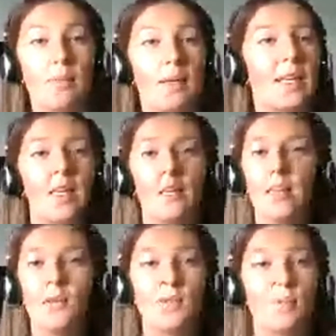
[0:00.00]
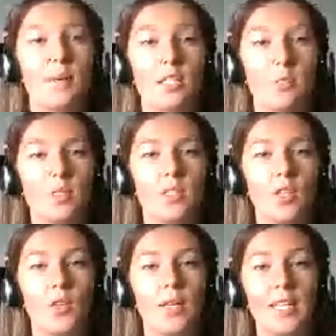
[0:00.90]
making those amendments
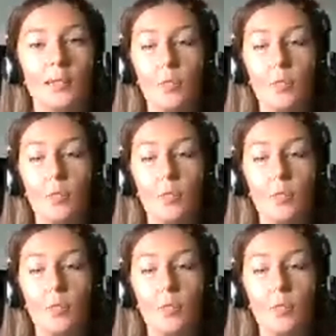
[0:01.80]
that you need,